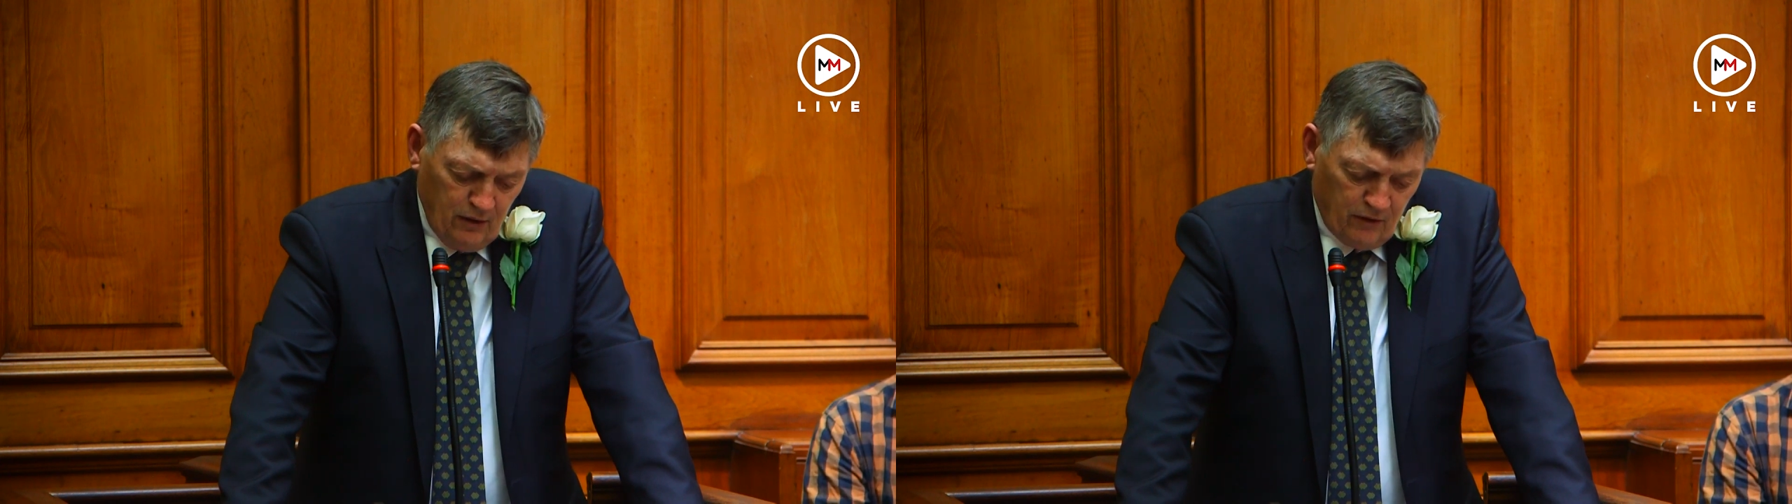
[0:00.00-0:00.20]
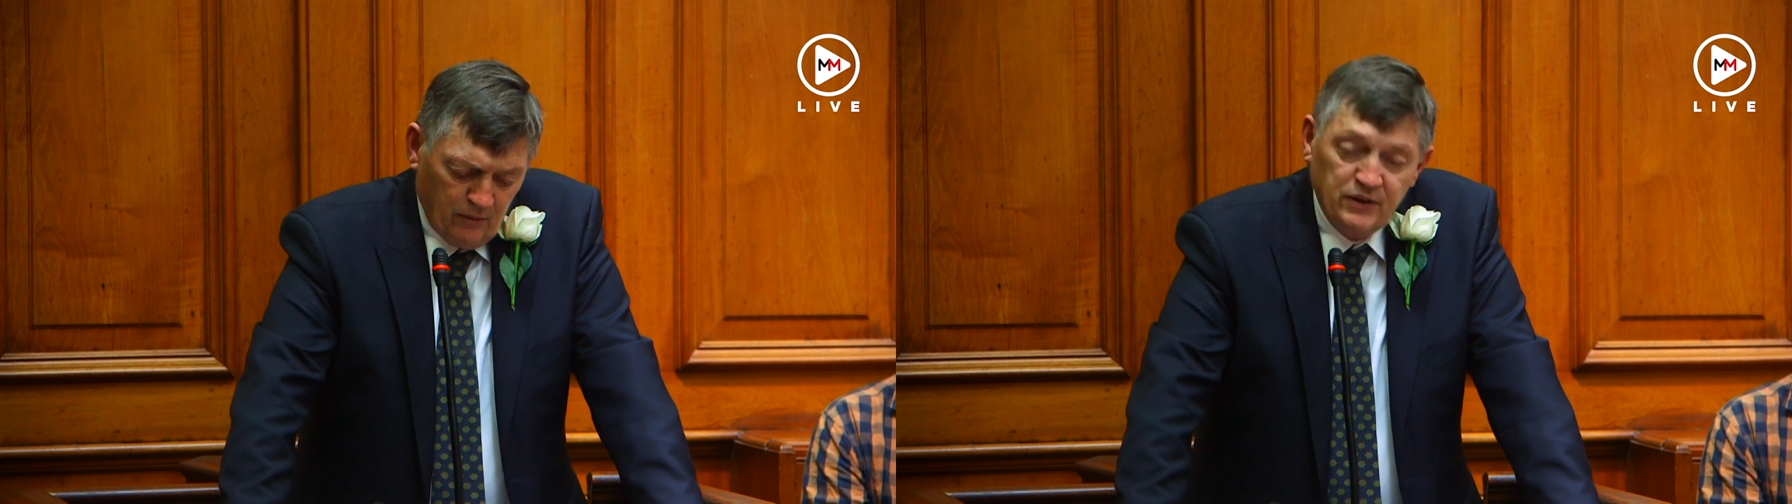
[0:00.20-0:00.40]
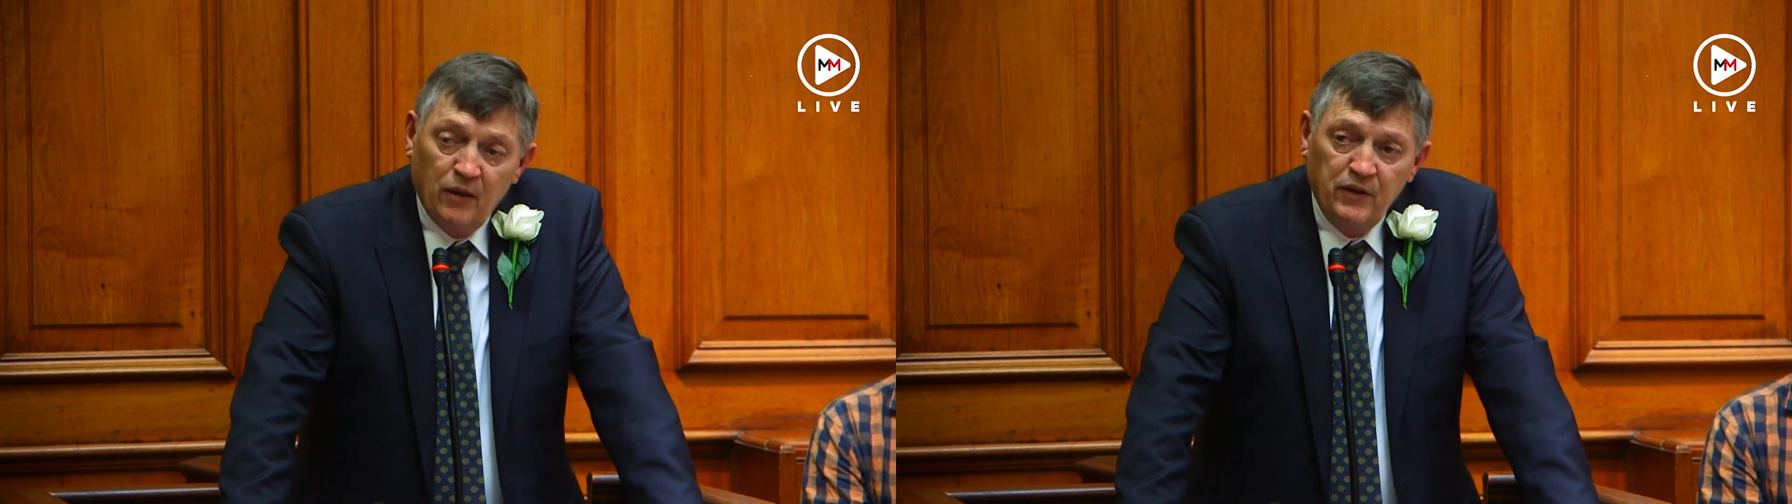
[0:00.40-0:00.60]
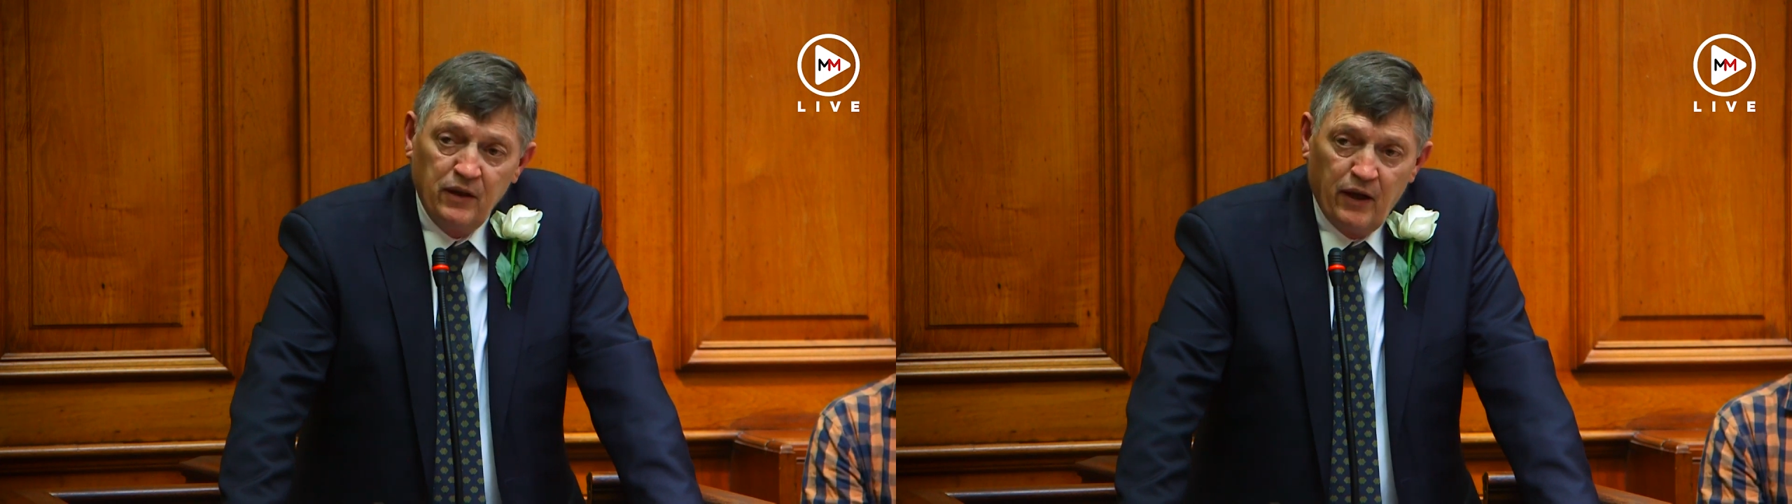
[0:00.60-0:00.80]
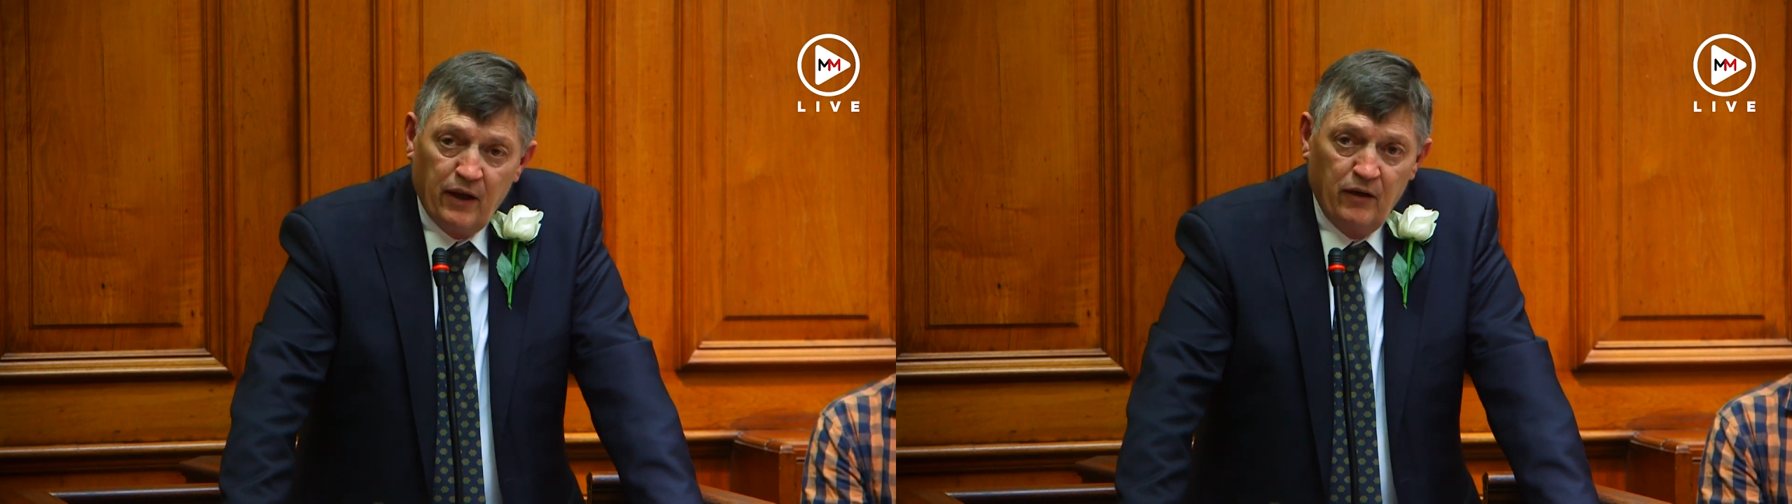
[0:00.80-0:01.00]
from
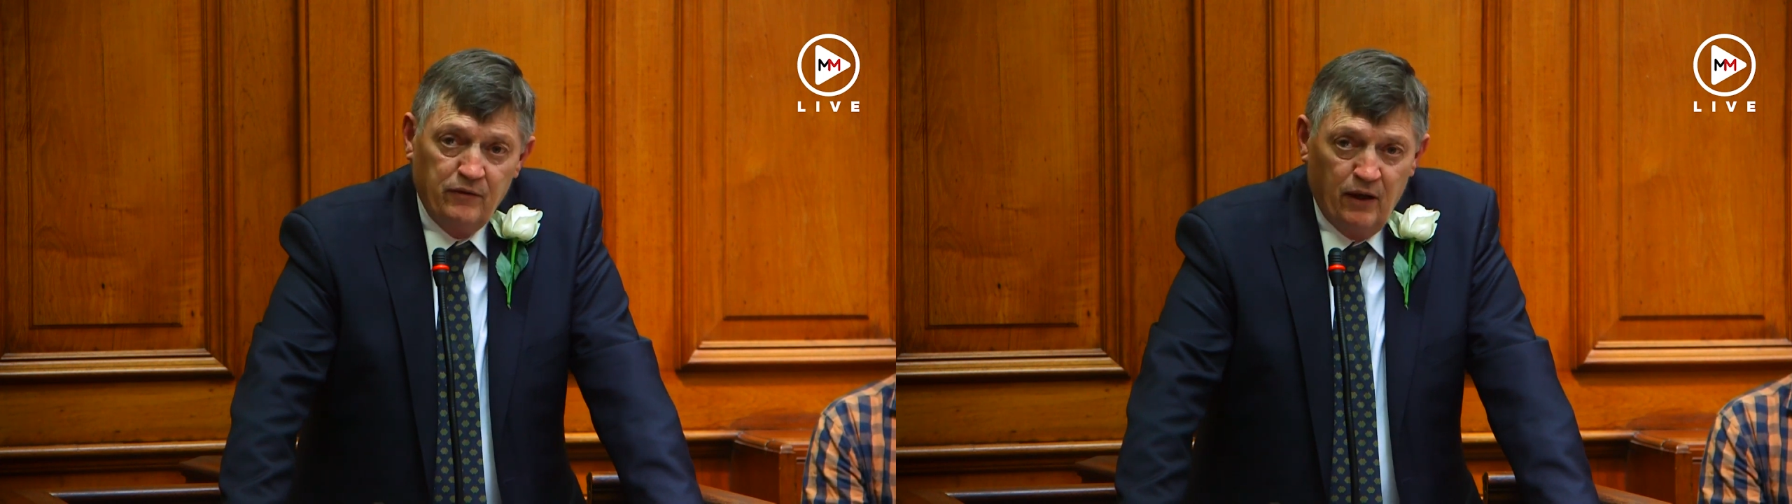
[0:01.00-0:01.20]
something that I've